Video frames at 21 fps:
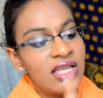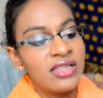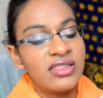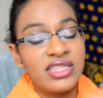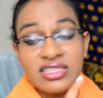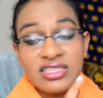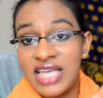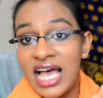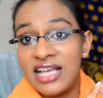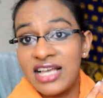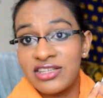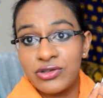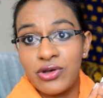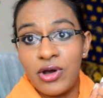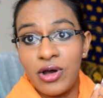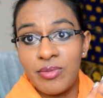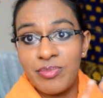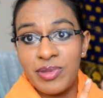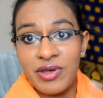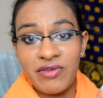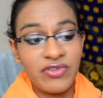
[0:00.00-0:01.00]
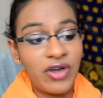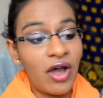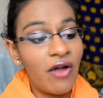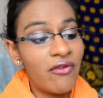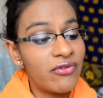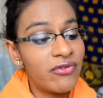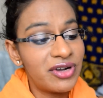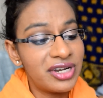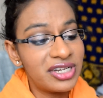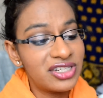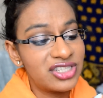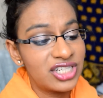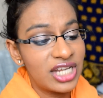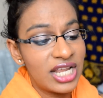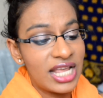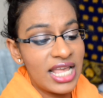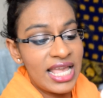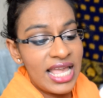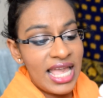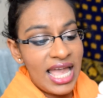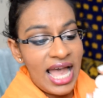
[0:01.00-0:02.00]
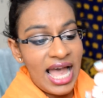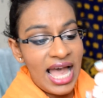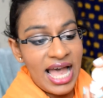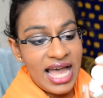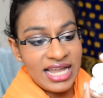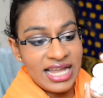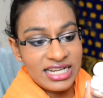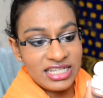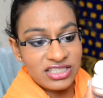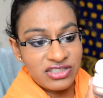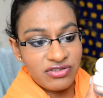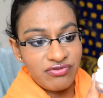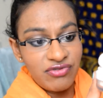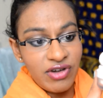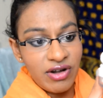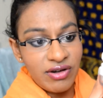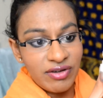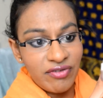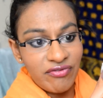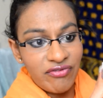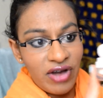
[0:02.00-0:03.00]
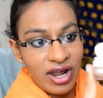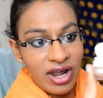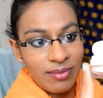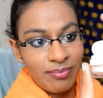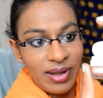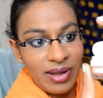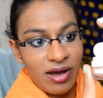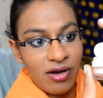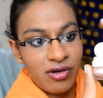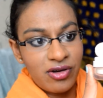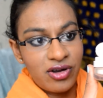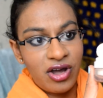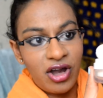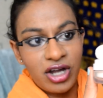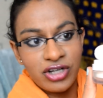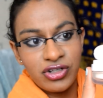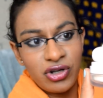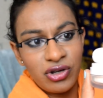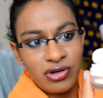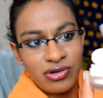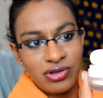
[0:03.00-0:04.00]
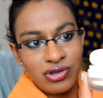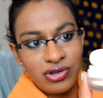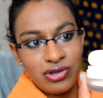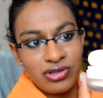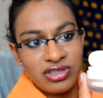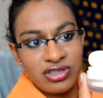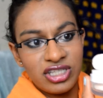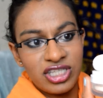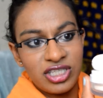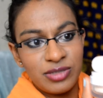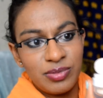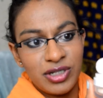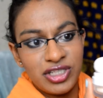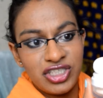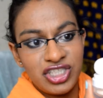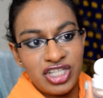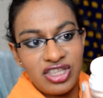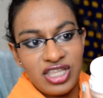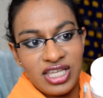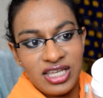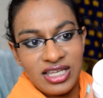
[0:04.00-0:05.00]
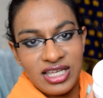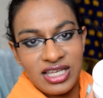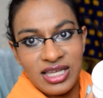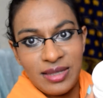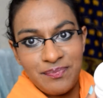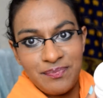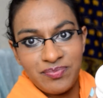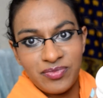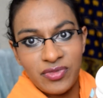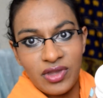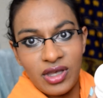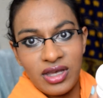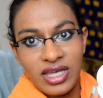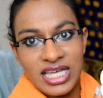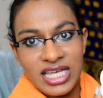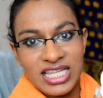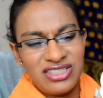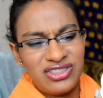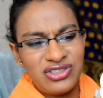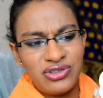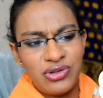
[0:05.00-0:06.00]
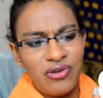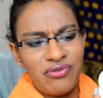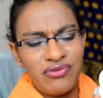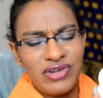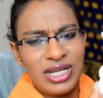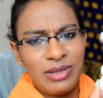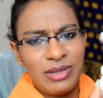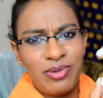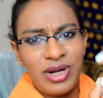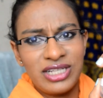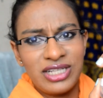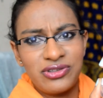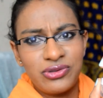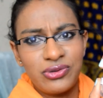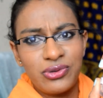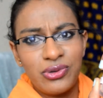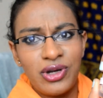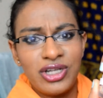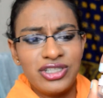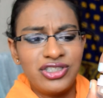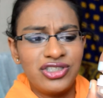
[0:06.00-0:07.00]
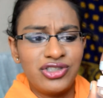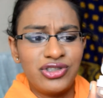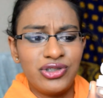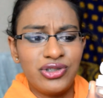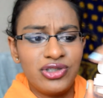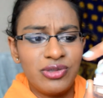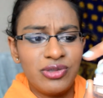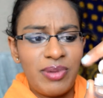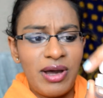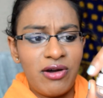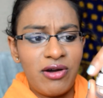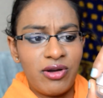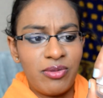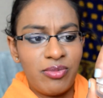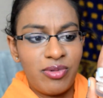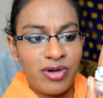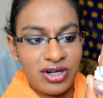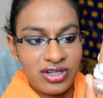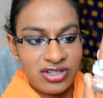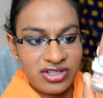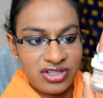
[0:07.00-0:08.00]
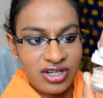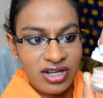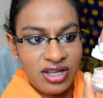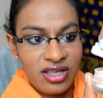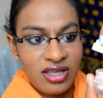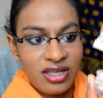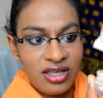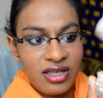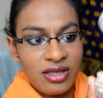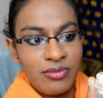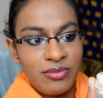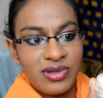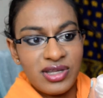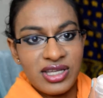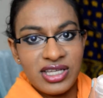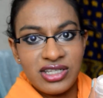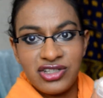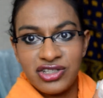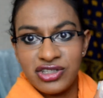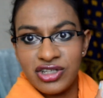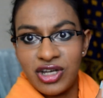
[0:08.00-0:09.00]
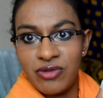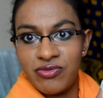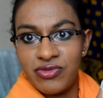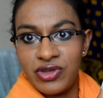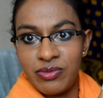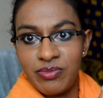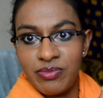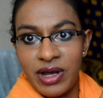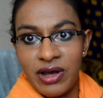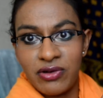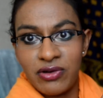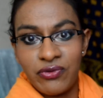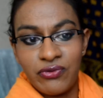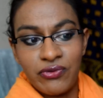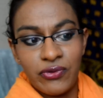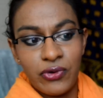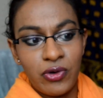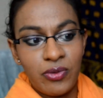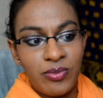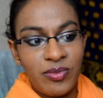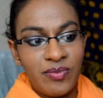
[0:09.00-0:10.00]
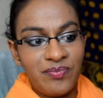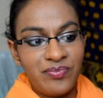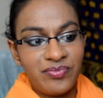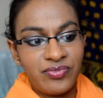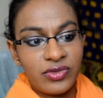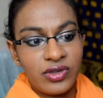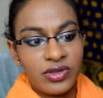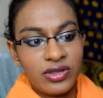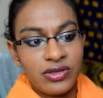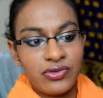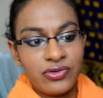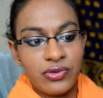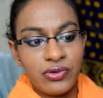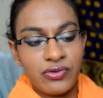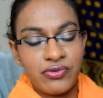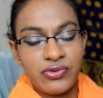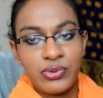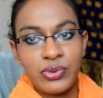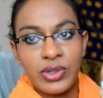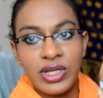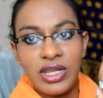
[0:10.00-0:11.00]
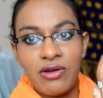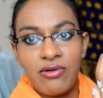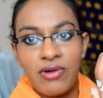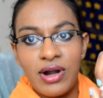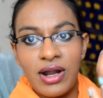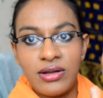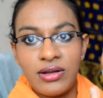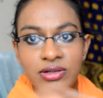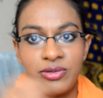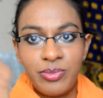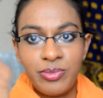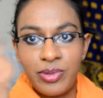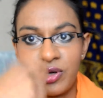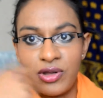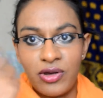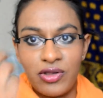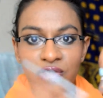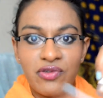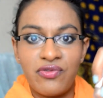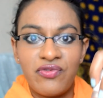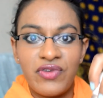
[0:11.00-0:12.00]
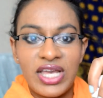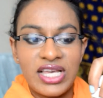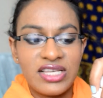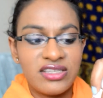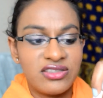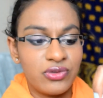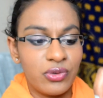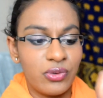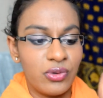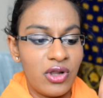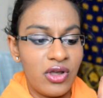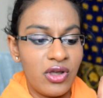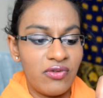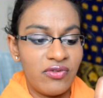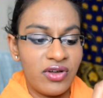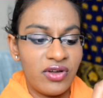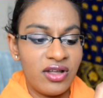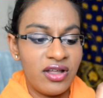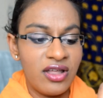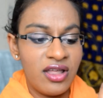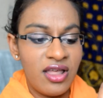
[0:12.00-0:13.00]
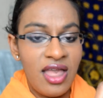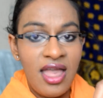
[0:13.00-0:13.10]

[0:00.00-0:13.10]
this has got a bit of coverage, and it's a very fine powder. I don't use this spongy thing. It's not really practical. I just use a powder brush, but it just comes in powder form. You sort of swill it around, put it on the face all over,